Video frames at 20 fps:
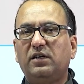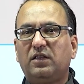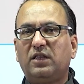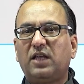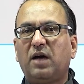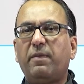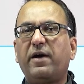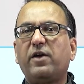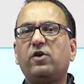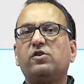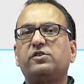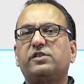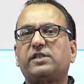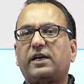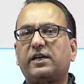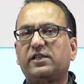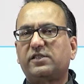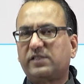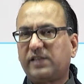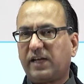the
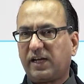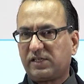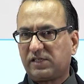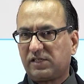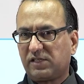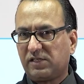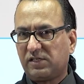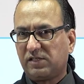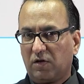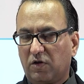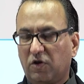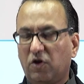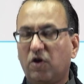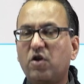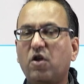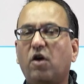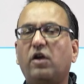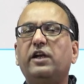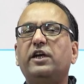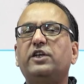biostatistics, your
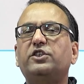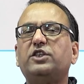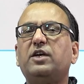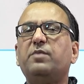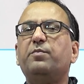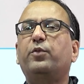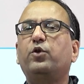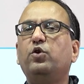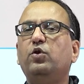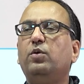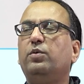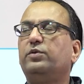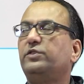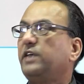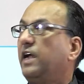knowledge improves